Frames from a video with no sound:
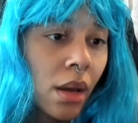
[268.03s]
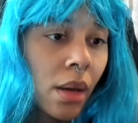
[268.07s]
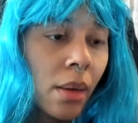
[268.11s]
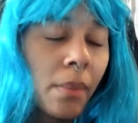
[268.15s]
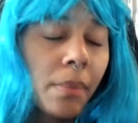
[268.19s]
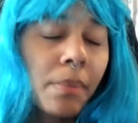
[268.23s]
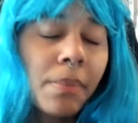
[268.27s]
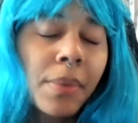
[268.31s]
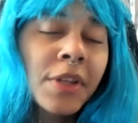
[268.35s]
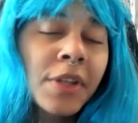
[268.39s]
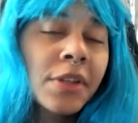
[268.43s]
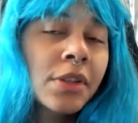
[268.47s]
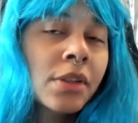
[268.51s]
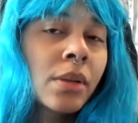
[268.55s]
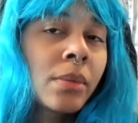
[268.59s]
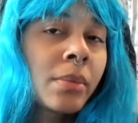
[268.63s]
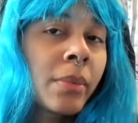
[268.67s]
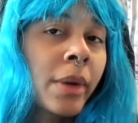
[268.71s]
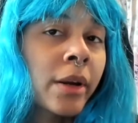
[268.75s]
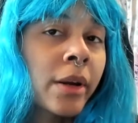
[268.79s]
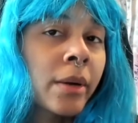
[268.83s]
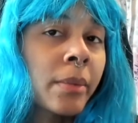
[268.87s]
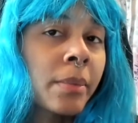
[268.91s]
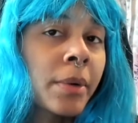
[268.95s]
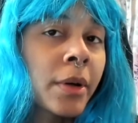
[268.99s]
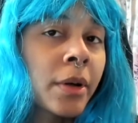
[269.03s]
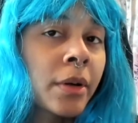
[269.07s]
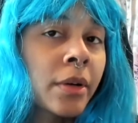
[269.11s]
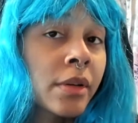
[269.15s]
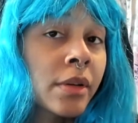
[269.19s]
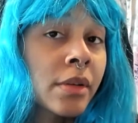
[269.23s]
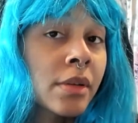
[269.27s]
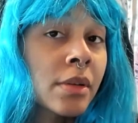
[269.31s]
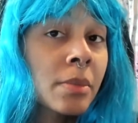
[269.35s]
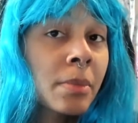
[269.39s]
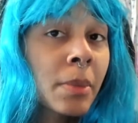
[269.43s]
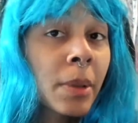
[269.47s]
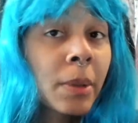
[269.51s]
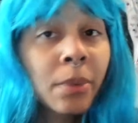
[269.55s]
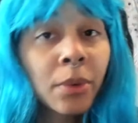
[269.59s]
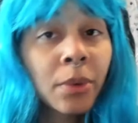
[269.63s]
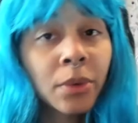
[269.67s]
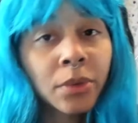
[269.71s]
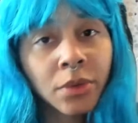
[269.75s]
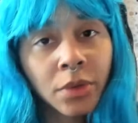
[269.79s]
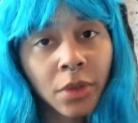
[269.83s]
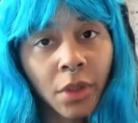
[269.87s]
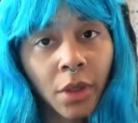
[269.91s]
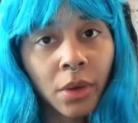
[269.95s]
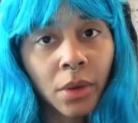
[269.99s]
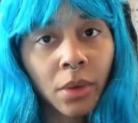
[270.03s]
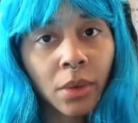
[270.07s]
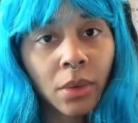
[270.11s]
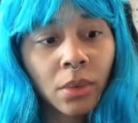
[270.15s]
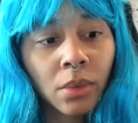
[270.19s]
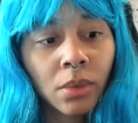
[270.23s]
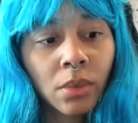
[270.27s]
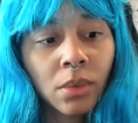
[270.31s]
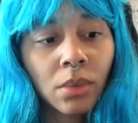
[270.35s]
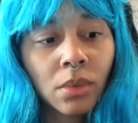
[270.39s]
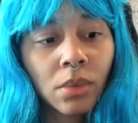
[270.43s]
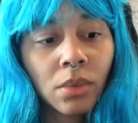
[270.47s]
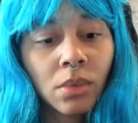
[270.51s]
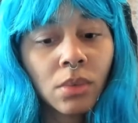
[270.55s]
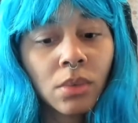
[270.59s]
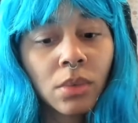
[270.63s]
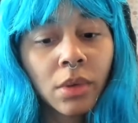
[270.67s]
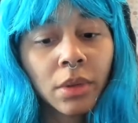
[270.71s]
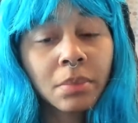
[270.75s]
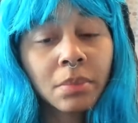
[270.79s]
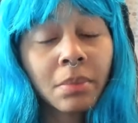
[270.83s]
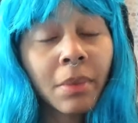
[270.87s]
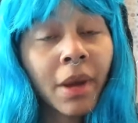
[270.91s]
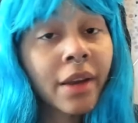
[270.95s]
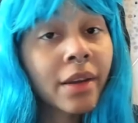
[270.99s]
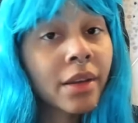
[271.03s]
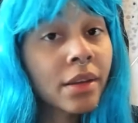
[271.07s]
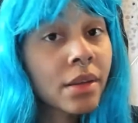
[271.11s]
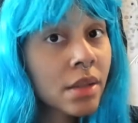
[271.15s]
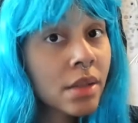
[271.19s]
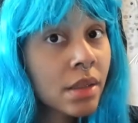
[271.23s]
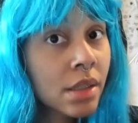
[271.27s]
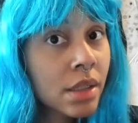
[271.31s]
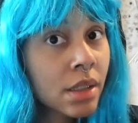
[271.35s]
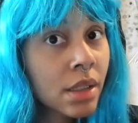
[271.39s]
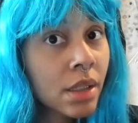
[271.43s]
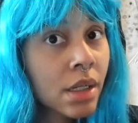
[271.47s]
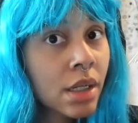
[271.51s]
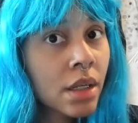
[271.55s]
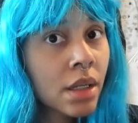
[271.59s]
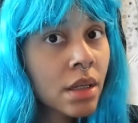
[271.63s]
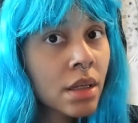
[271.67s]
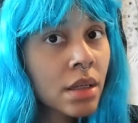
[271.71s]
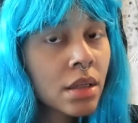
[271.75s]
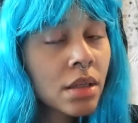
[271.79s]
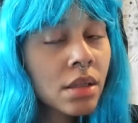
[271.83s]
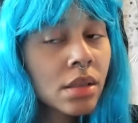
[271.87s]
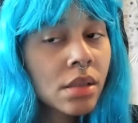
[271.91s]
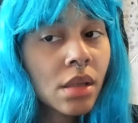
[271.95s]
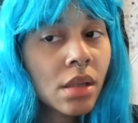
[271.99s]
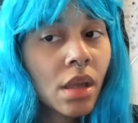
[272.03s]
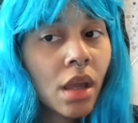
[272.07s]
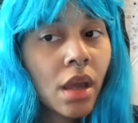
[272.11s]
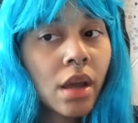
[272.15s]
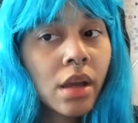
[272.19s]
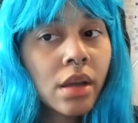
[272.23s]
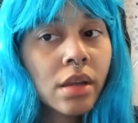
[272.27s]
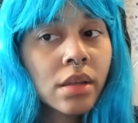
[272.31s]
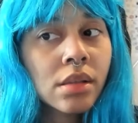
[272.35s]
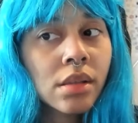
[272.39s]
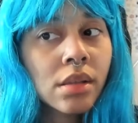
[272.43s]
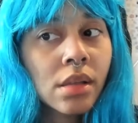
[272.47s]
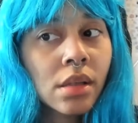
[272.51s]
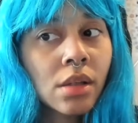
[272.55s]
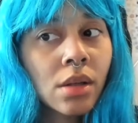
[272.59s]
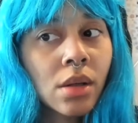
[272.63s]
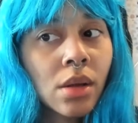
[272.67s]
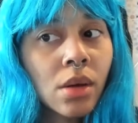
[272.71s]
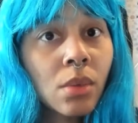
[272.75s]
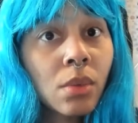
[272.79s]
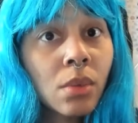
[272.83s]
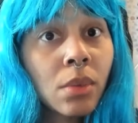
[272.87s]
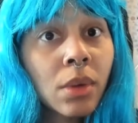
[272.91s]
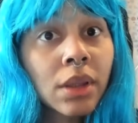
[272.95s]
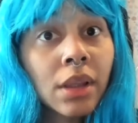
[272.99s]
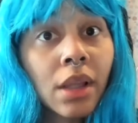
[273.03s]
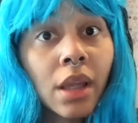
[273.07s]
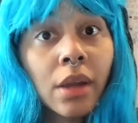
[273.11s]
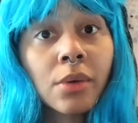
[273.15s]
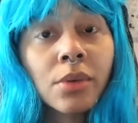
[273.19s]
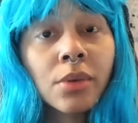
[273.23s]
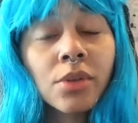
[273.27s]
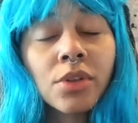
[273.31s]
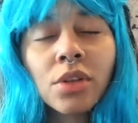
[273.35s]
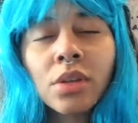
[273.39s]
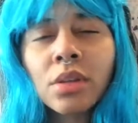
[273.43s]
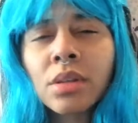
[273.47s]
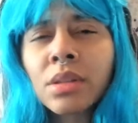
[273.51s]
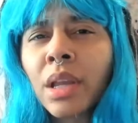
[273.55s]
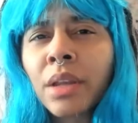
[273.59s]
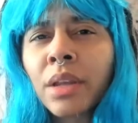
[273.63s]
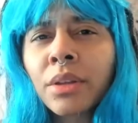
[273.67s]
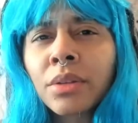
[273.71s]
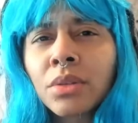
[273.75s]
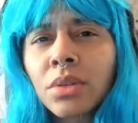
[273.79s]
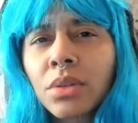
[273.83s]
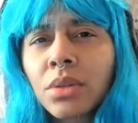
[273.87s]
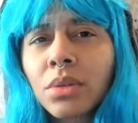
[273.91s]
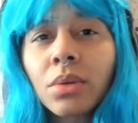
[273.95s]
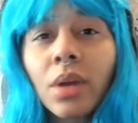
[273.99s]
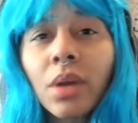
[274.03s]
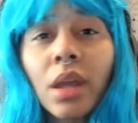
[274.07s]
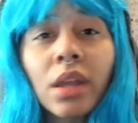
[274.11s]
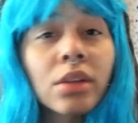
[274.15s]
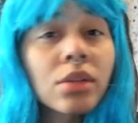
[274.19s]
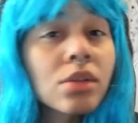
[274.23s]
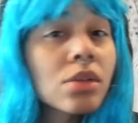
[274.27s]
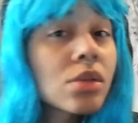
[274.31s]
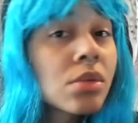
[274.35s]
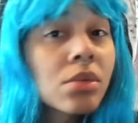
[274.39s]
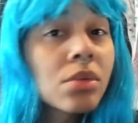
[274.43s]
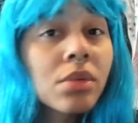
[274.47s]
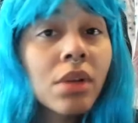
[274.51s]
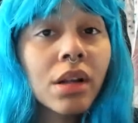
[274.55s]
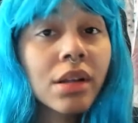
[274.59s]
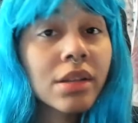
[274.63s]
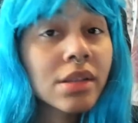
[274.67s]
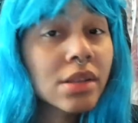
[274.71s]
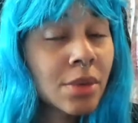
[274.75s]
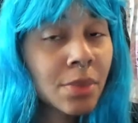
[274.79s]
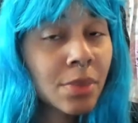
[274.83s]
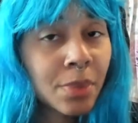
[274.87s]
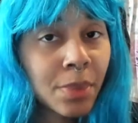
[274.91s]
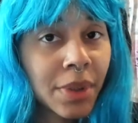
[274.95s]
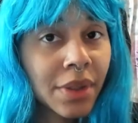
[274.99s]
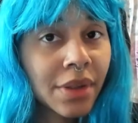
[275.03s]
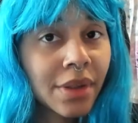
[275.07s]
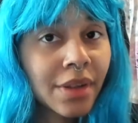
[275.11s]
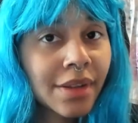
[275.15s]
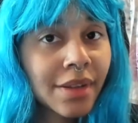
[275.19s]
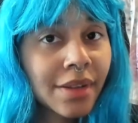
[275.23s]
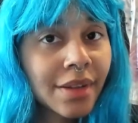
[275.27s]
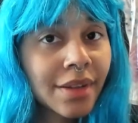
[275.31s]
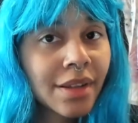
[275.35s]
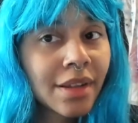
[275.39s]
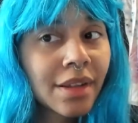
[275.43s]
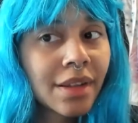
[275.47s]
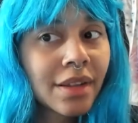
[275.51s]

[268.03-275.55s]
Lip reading: Based on my appearance, people know what my ethnicity is, and they know what languages I do and do not speak.